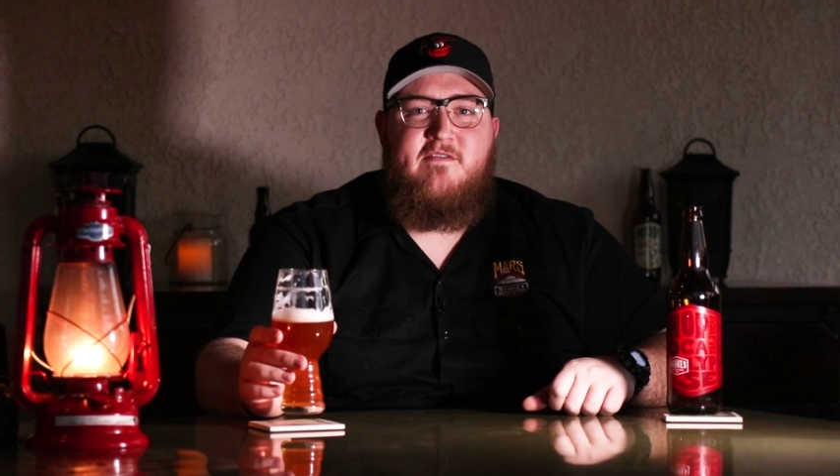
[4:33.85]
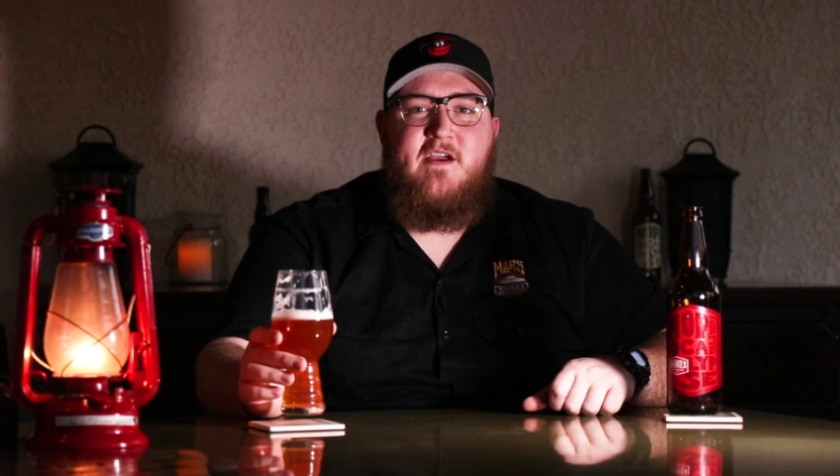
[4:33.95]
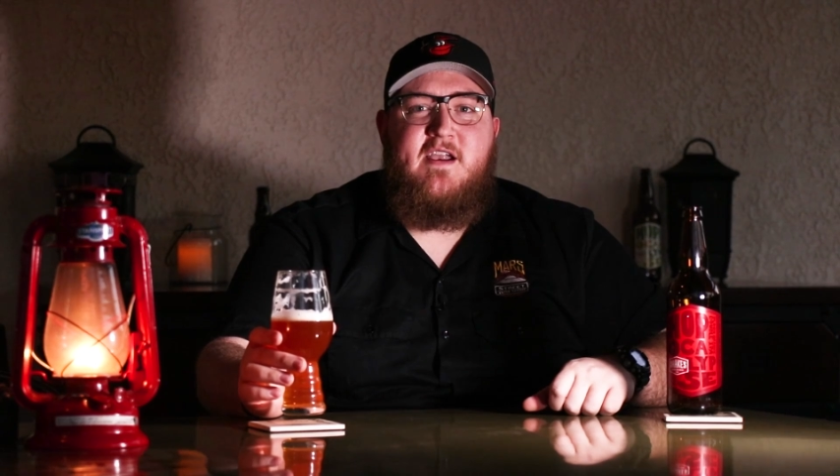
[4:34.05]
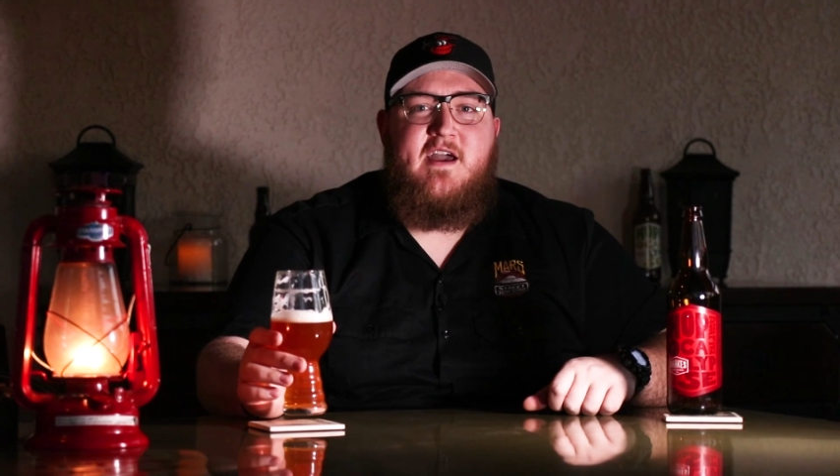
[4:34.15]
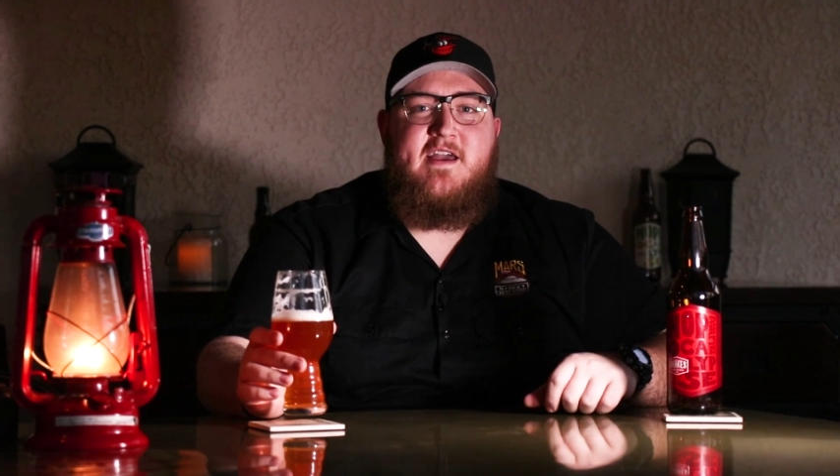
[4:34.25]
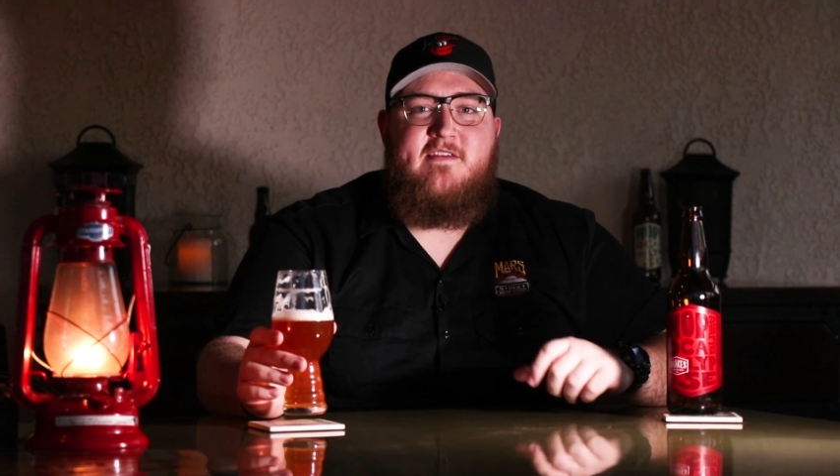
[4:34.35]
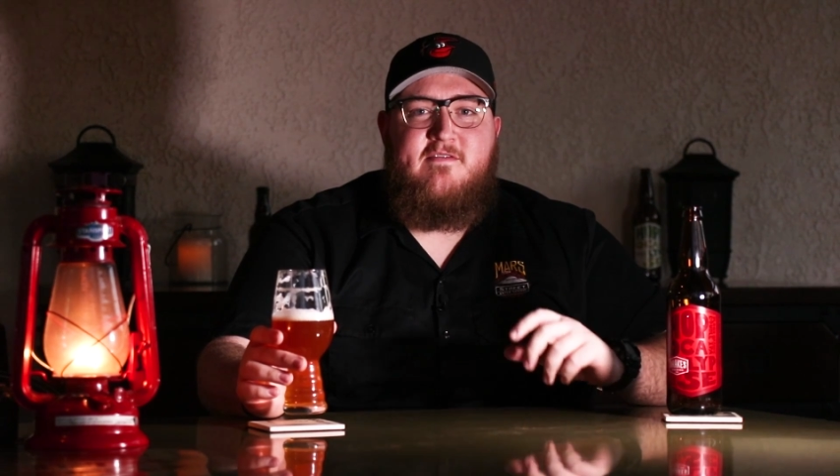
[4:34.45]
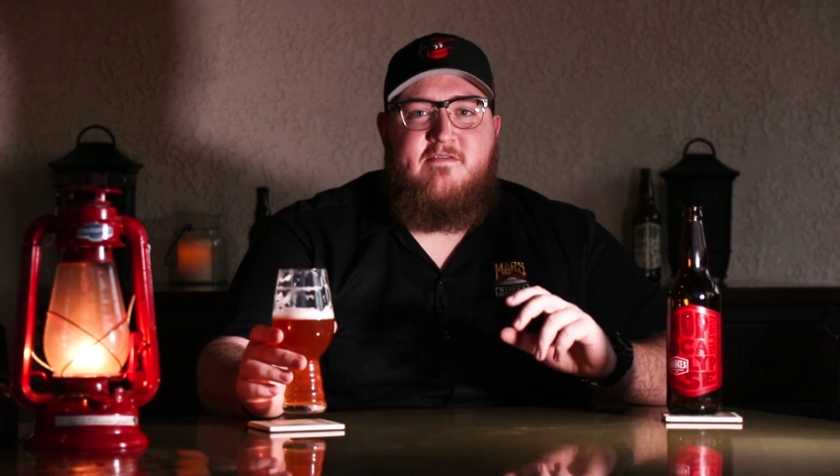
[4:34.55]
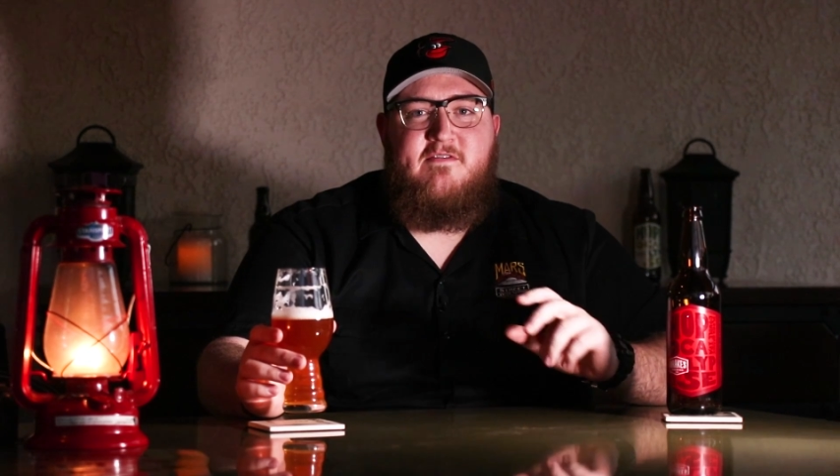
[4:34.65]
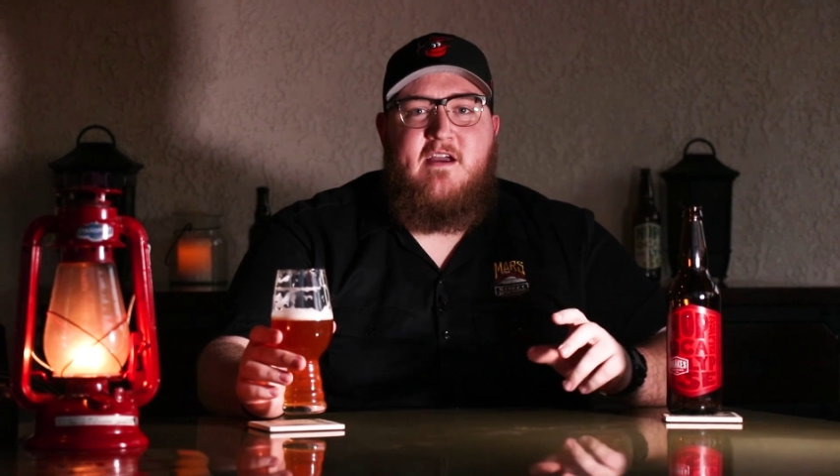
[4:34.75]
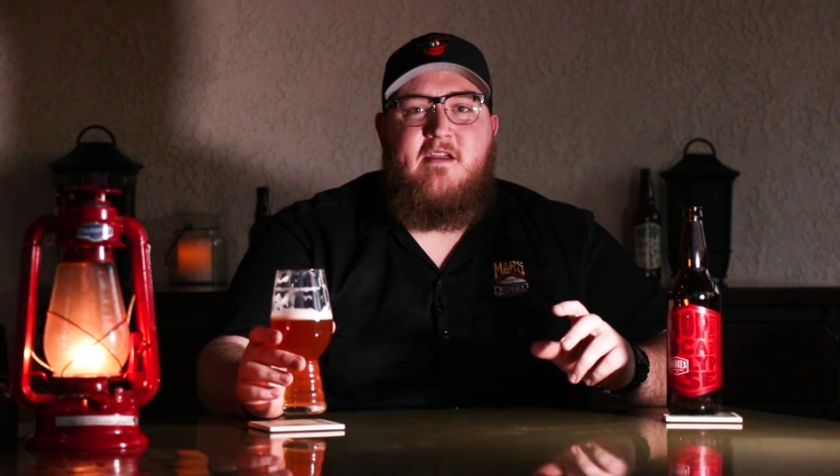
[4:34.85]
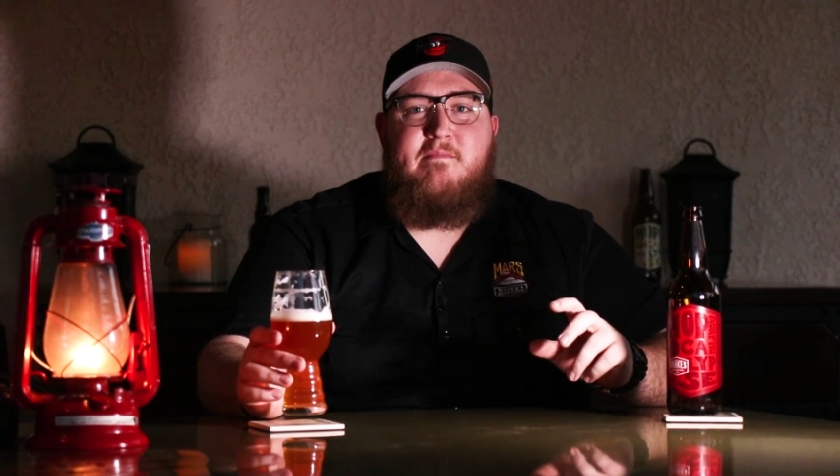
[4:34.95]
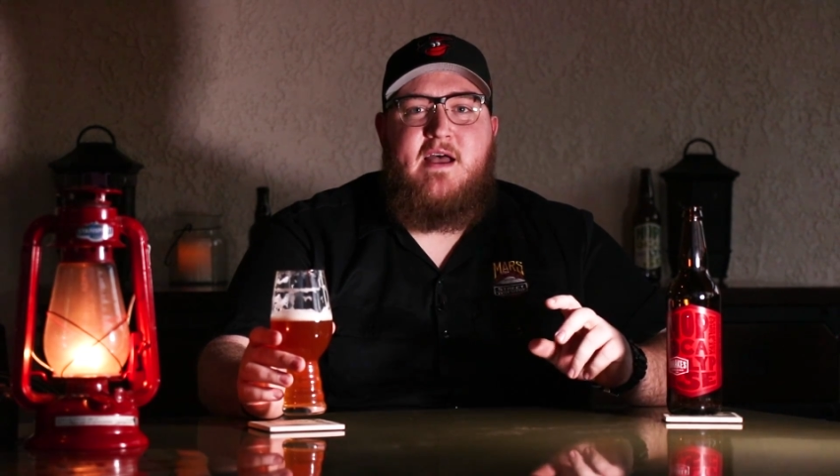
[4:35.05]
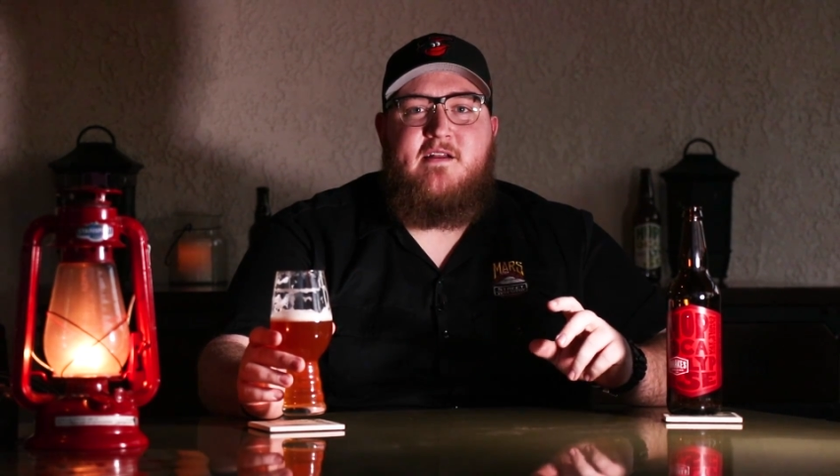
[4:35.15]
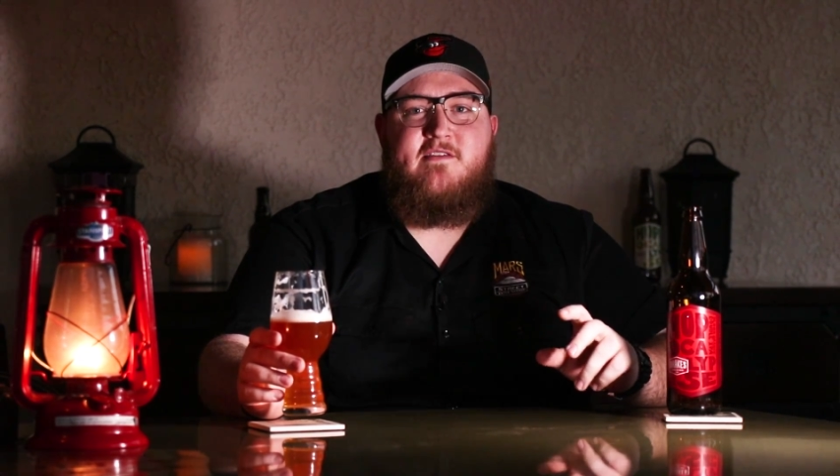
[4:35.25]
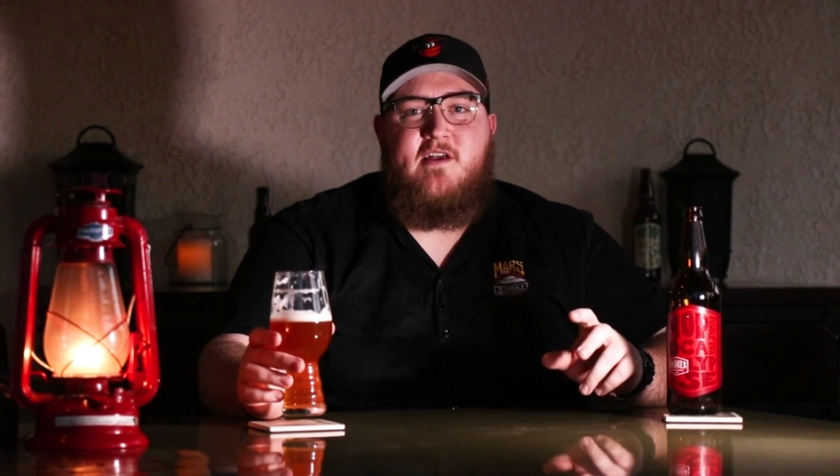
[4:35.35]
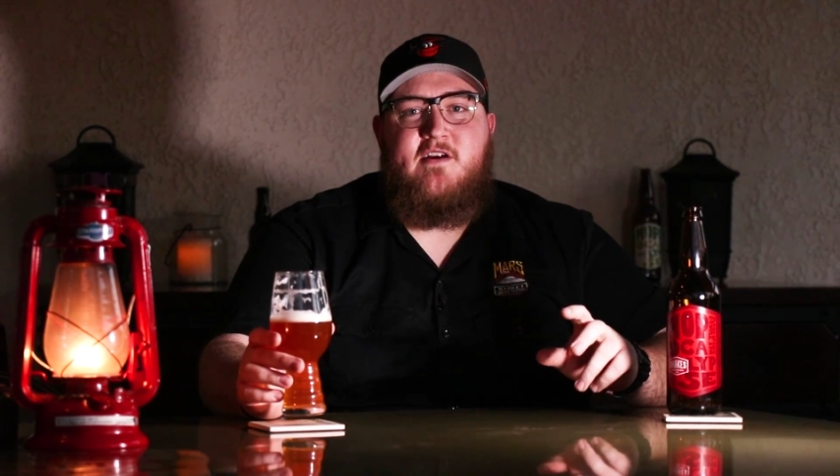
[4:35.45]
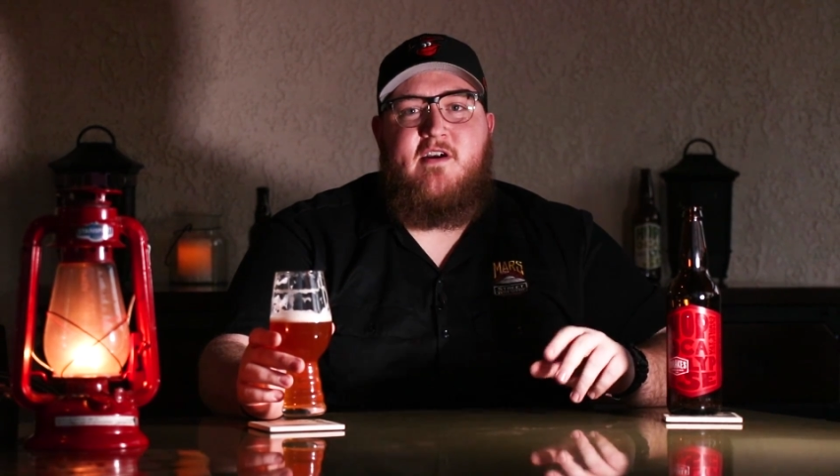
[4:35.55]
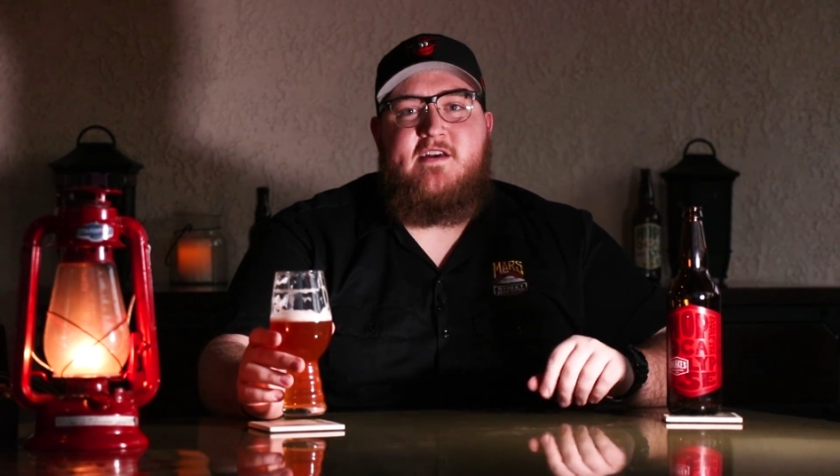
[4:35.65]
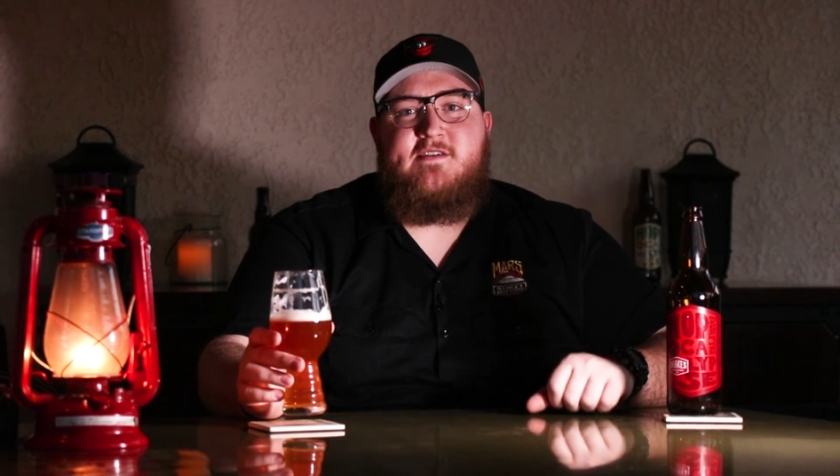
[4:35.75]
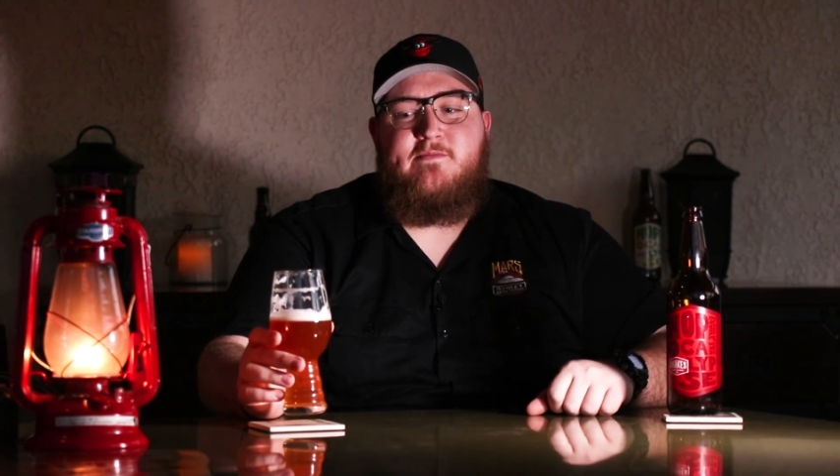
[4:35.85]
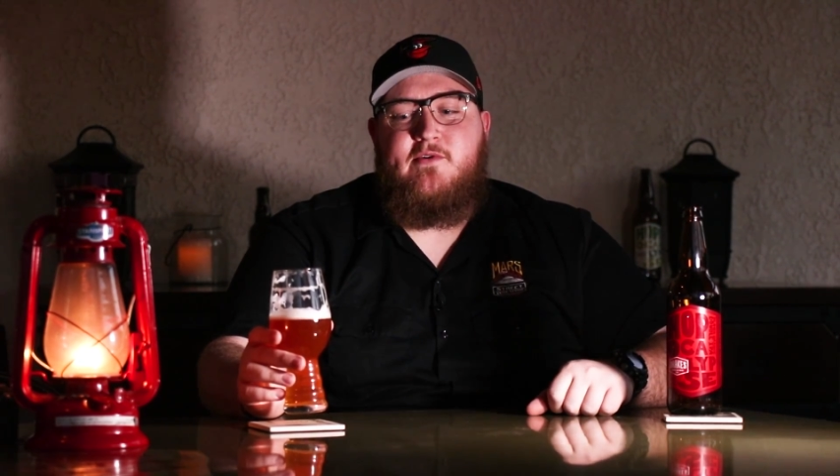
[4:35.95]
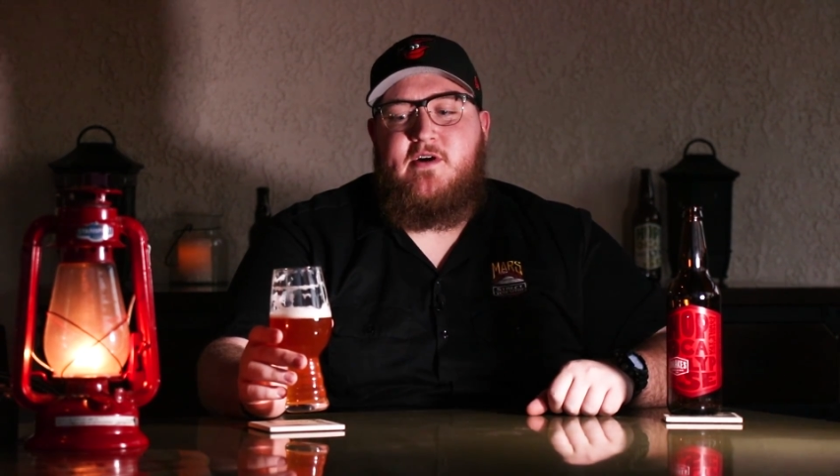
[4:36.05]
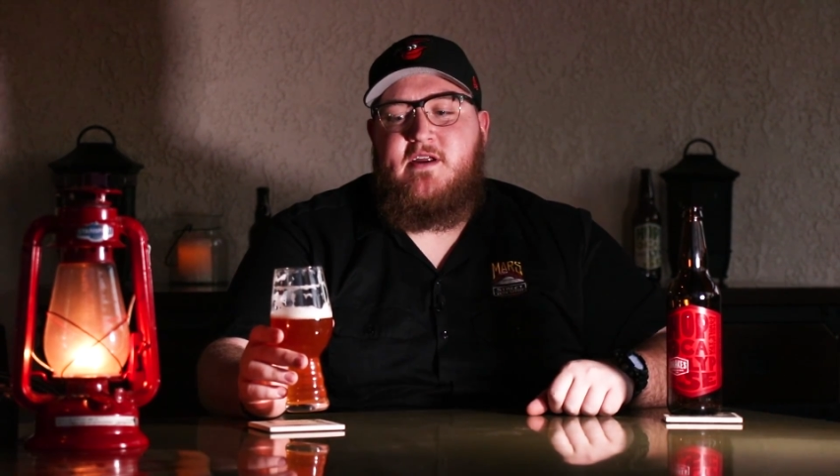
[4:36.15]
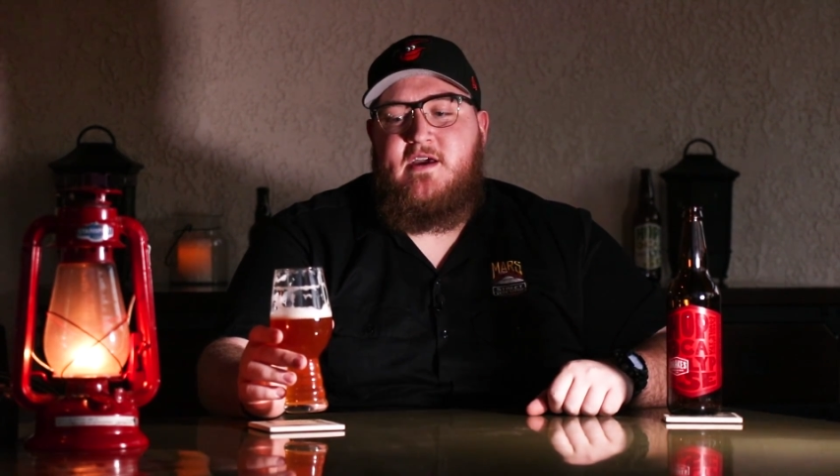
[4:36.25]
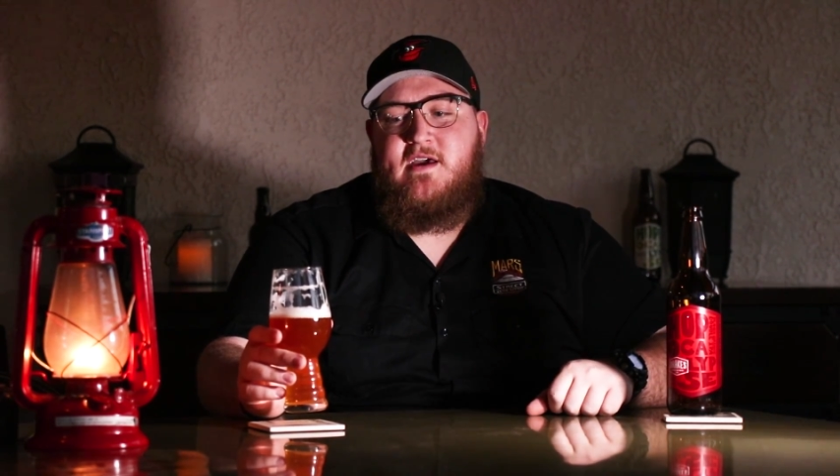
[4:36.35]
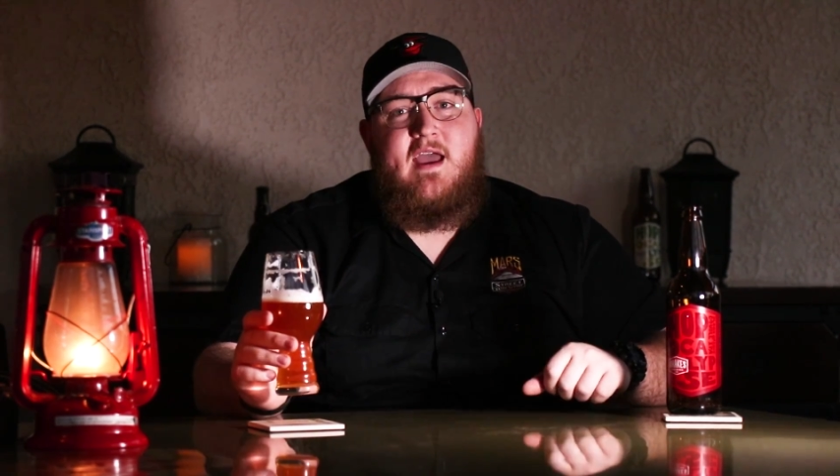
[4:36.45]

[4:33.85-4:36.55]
very nice, it's very balanced all across the board.